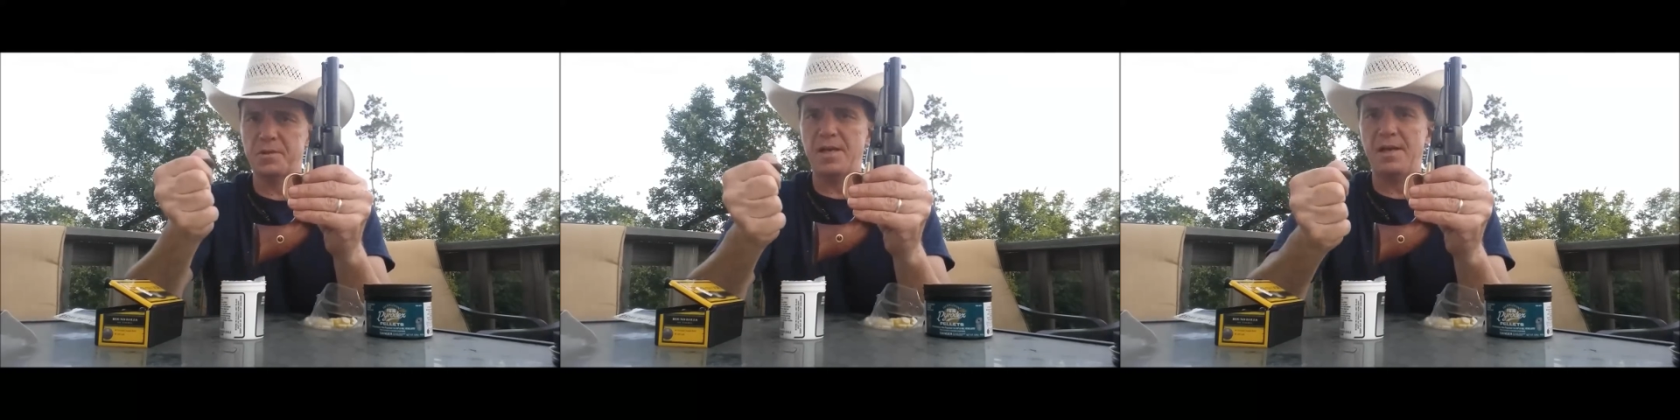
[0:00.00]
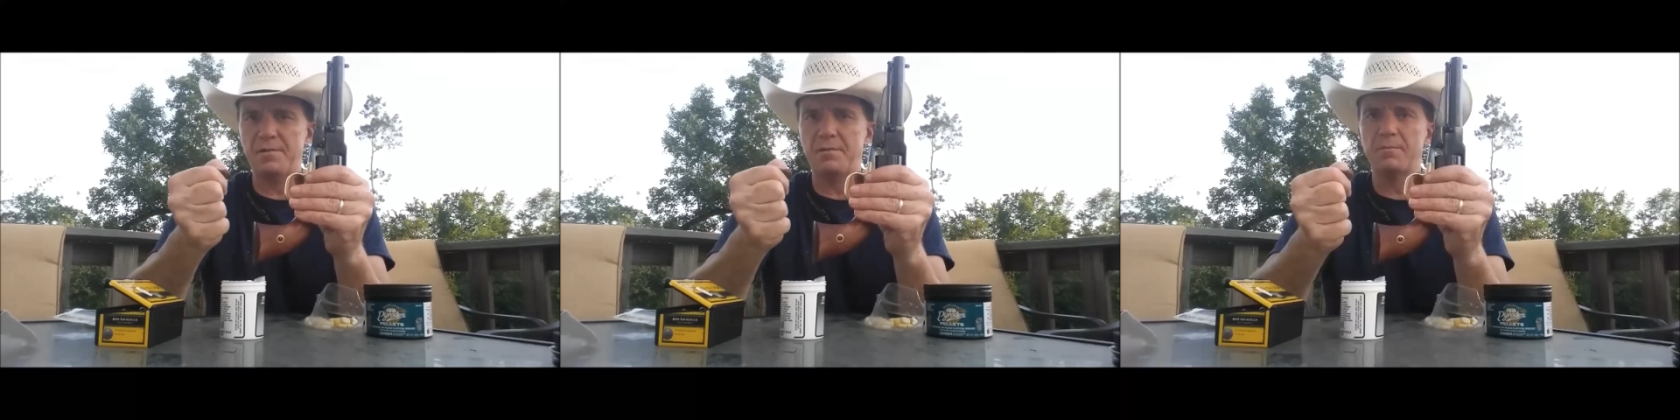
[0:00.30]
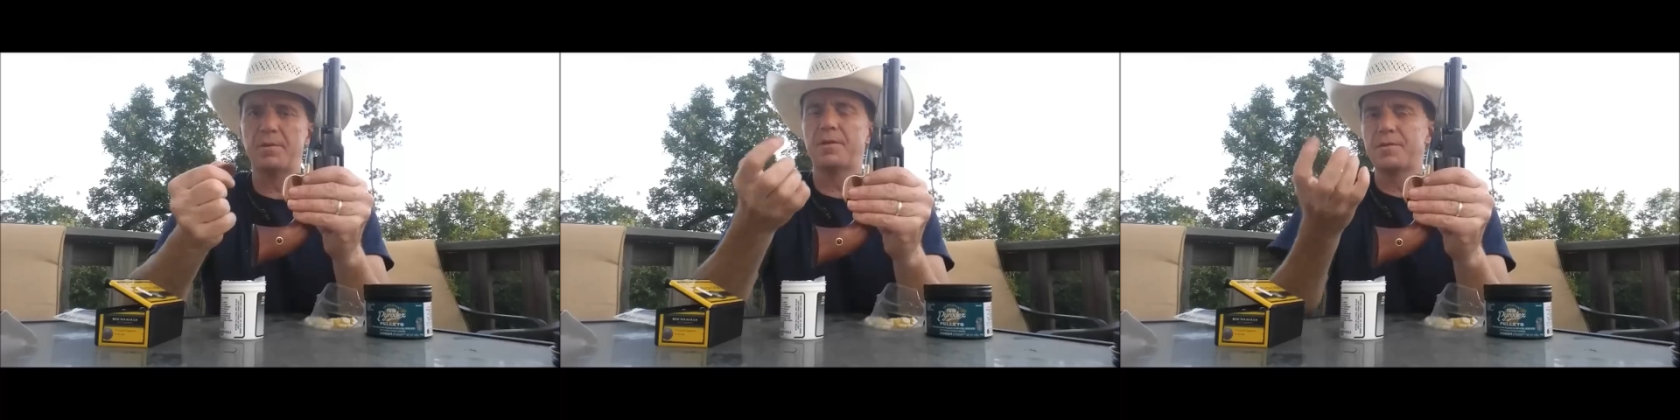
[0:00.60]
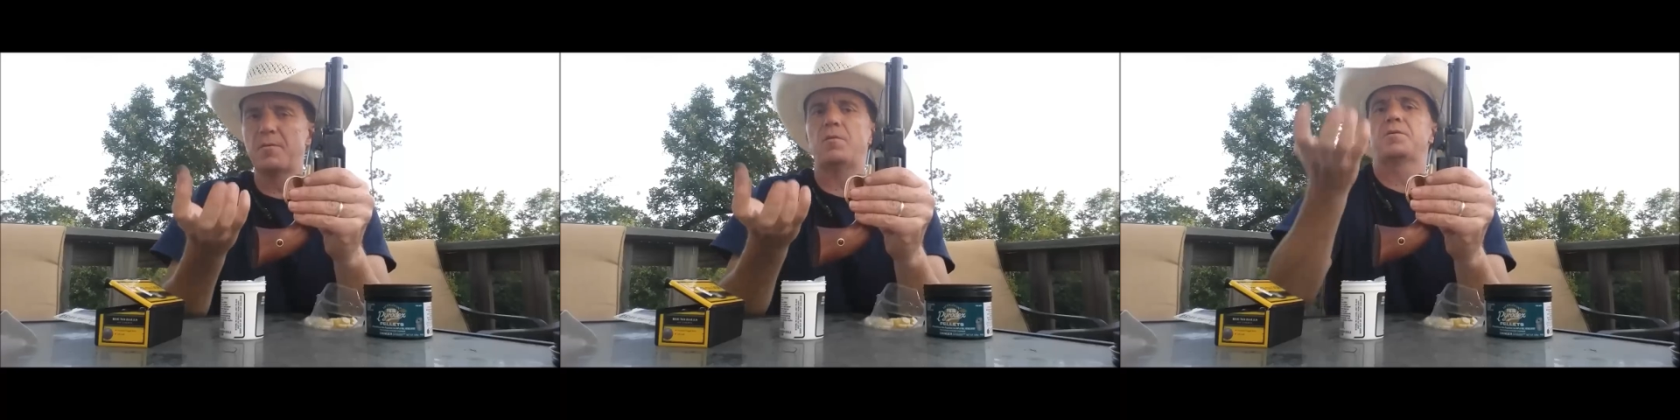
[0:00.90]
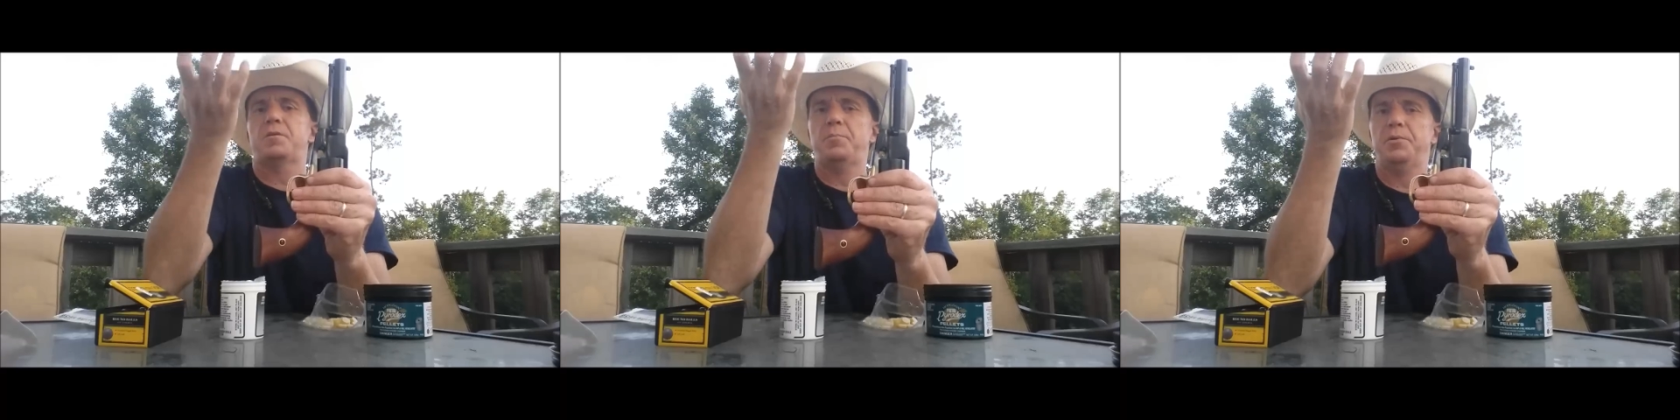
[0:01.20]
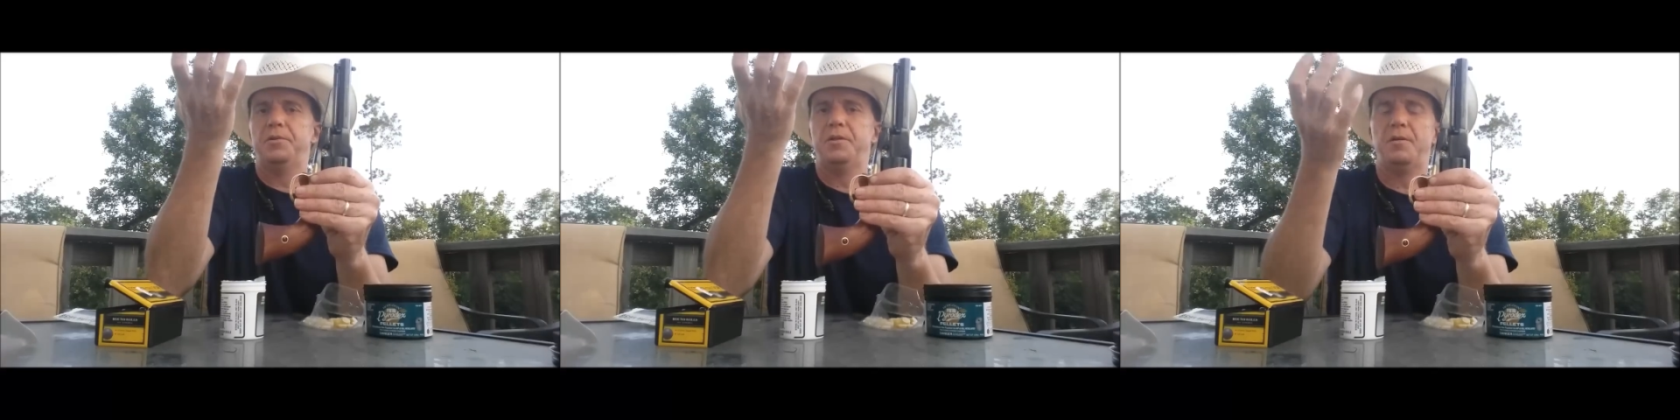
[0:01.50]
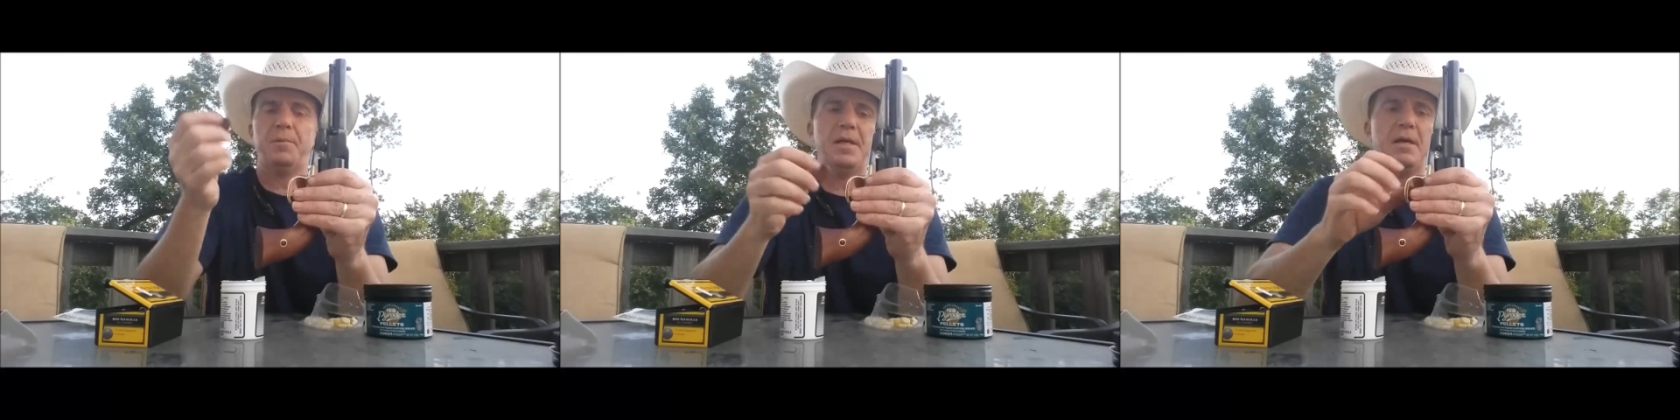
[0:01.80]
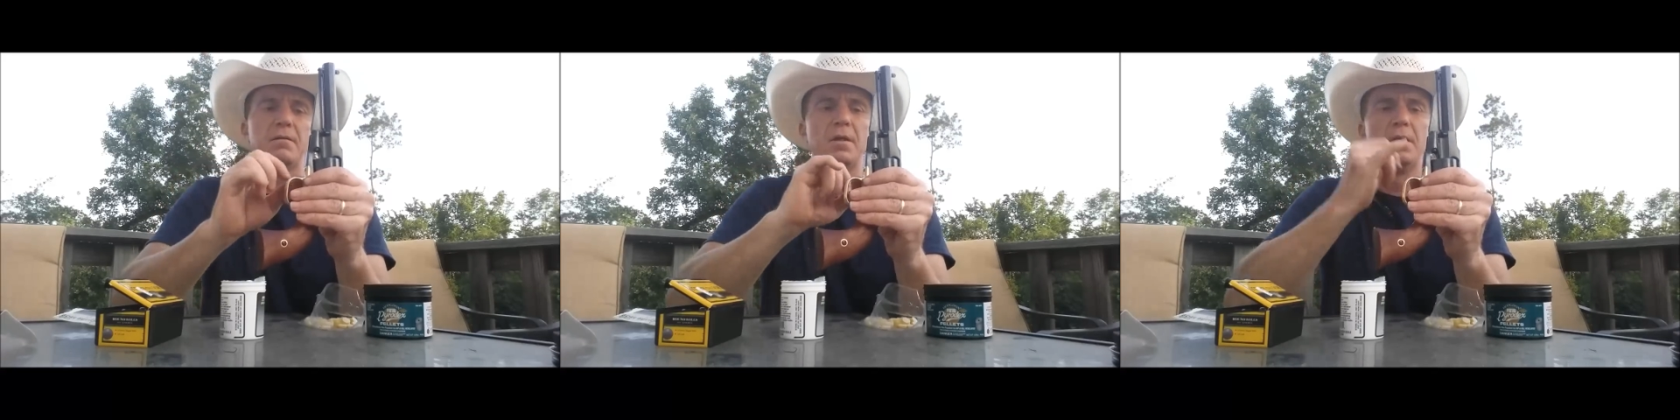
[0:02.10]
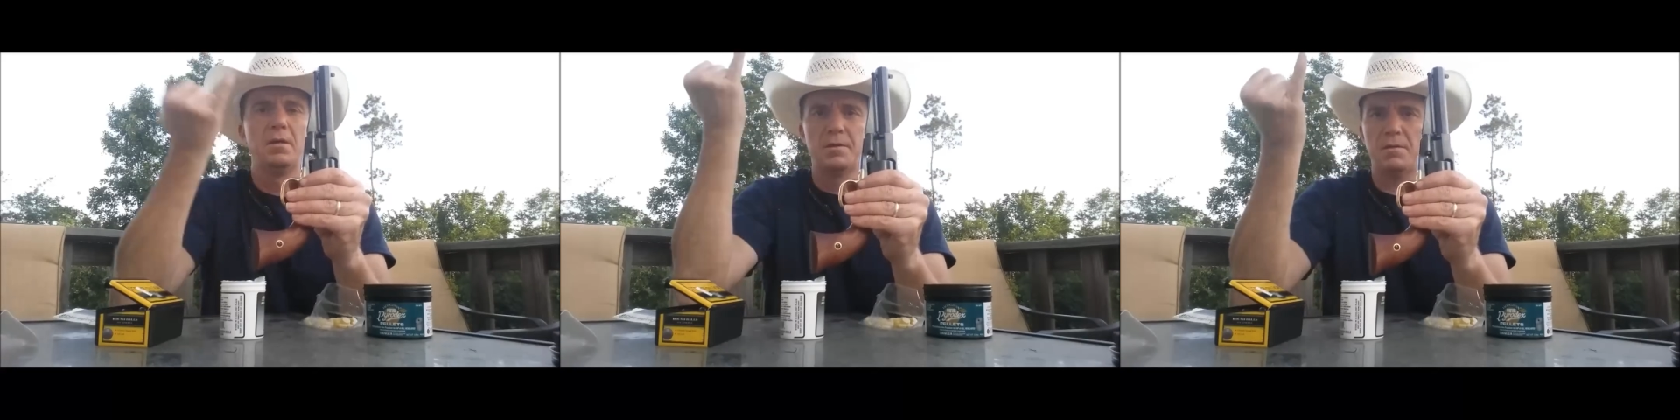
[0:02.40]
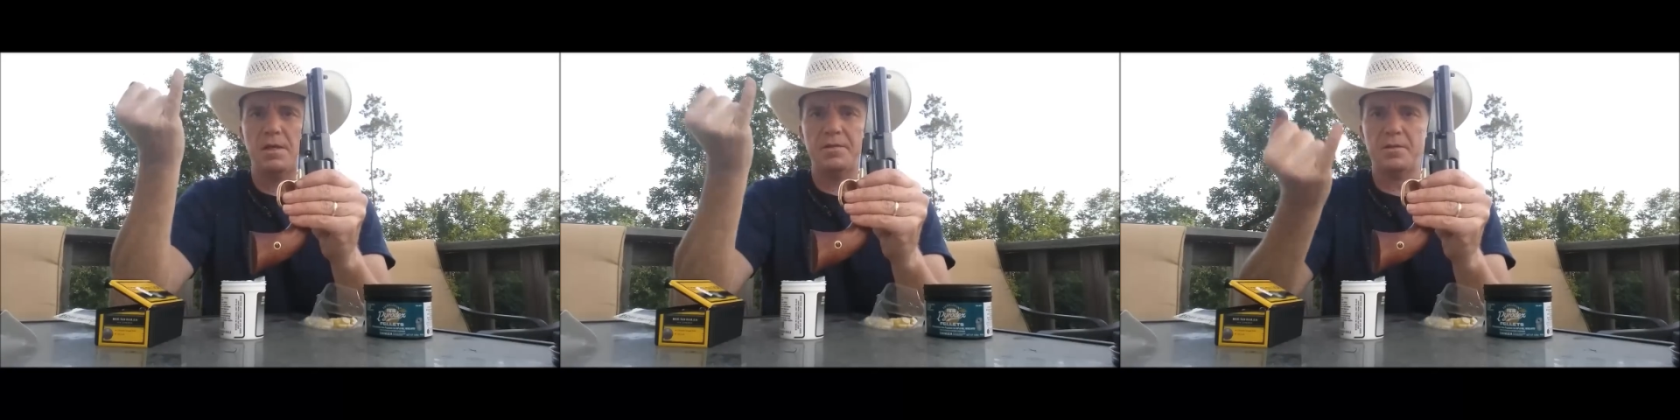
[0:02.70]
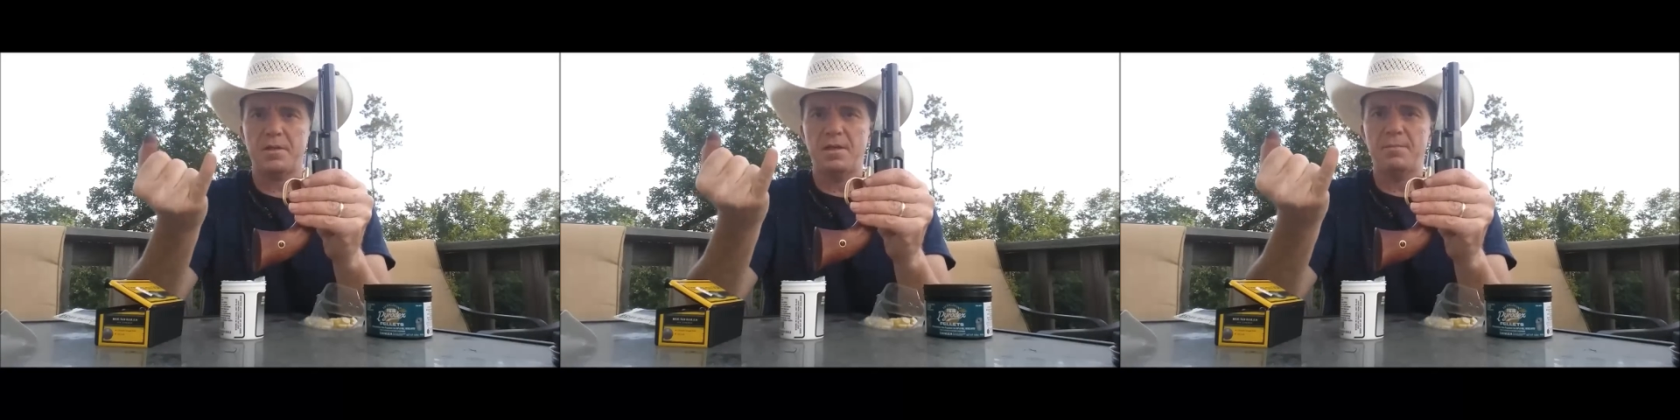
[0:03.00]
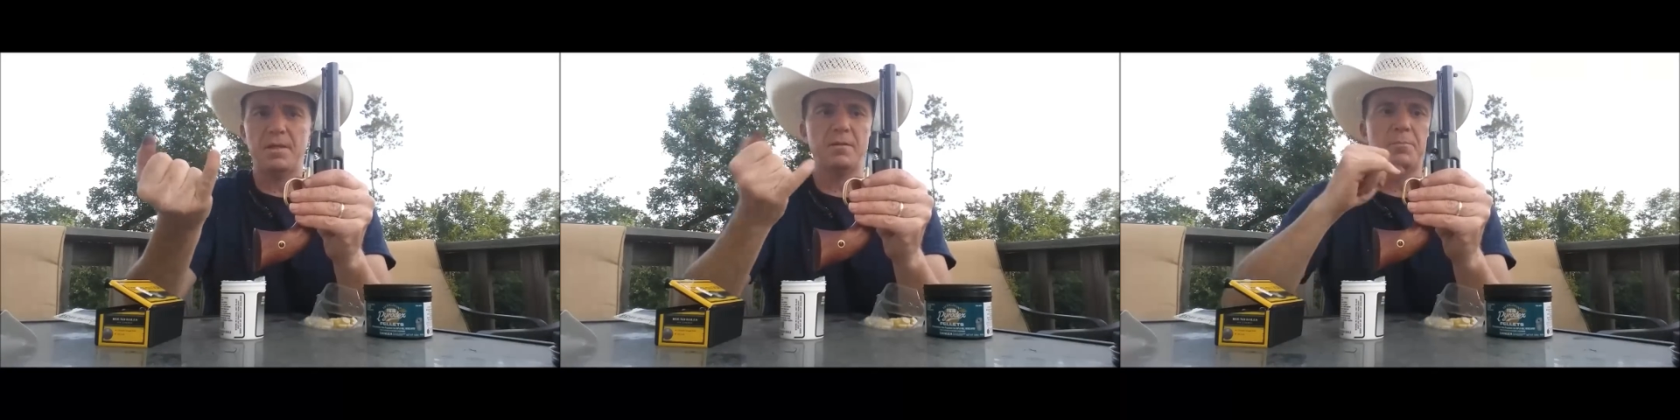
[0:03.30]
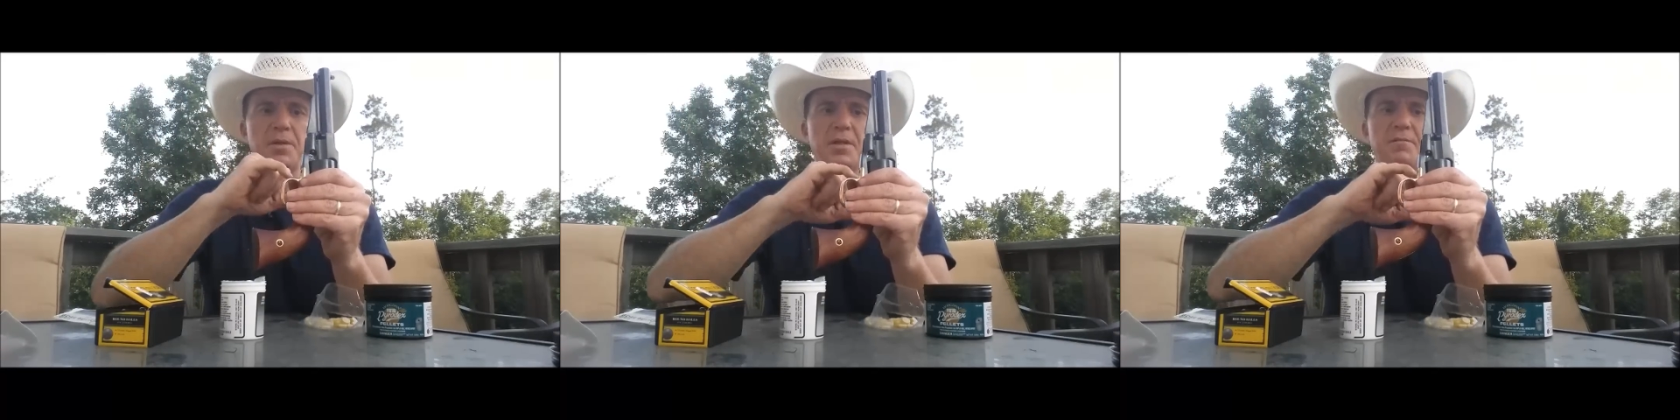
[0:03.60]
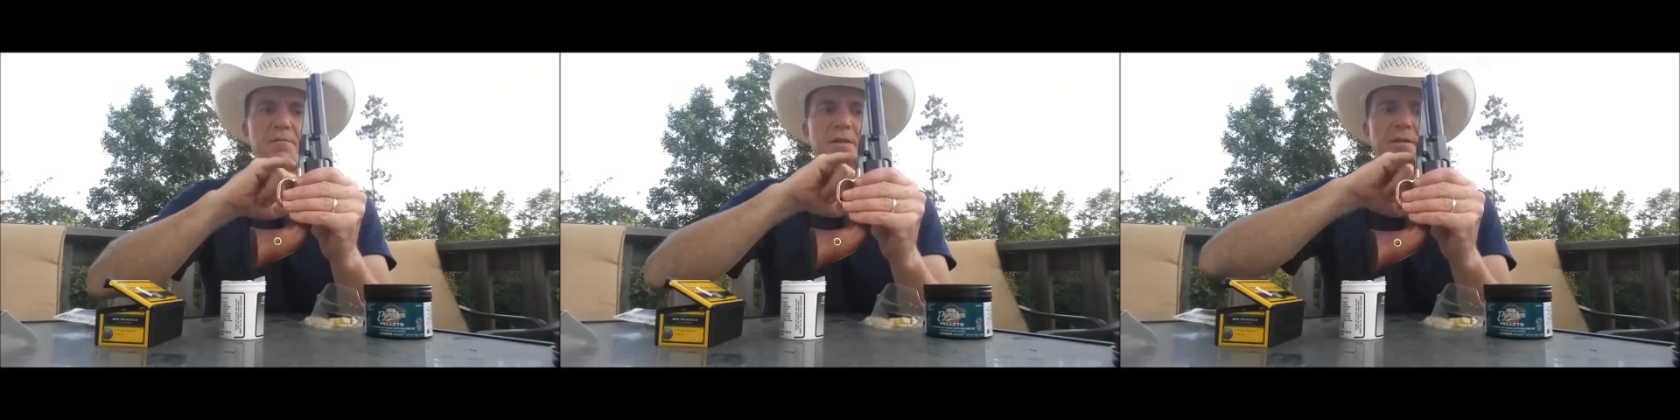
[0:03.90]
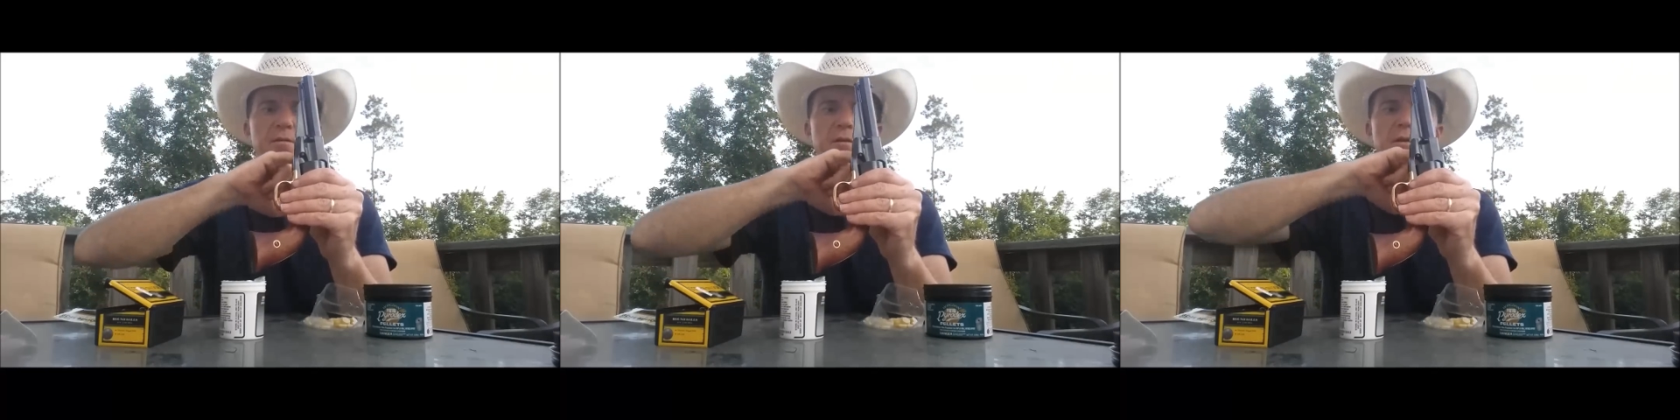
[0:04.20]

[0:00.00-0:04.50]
down on it, because it wants to push it up and out. So I just take my little pinky finger